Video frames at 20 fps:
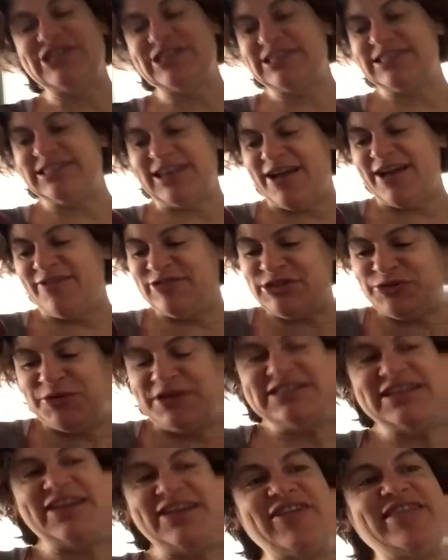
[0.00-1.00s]
just I've
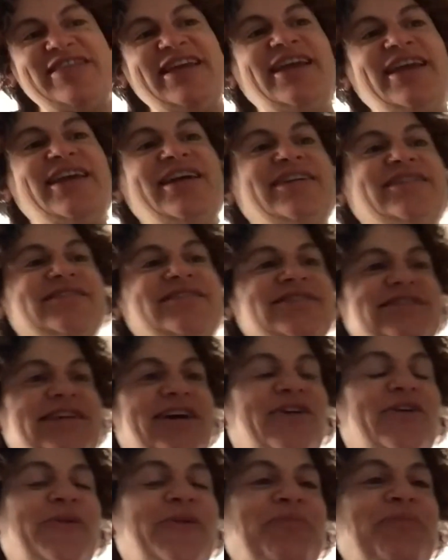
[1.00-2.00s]
squeezed everything in.
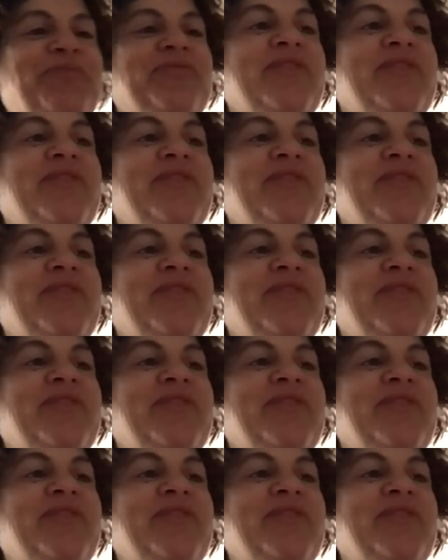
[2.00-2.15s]
So,